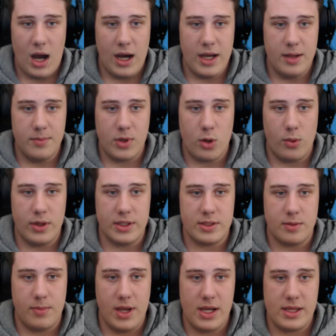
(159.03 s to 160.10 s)
I am going
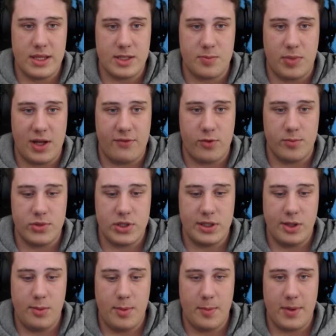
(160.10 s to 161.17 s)
to make this platform just a
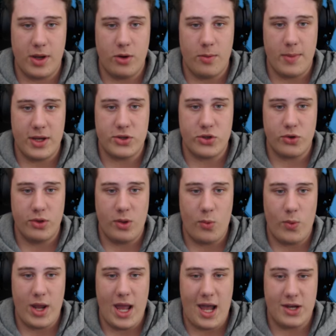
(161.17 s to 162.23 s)
little bit bigger to make sure that
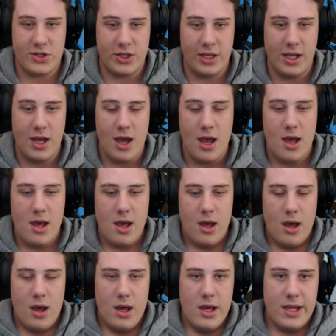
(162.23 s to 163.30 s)
we actually
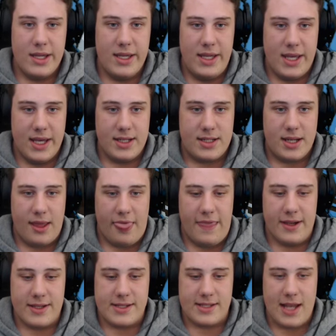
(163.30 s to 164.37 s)
get
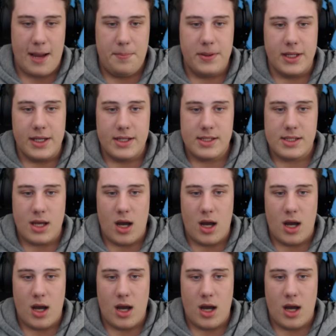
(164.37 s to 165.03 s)
the saplings.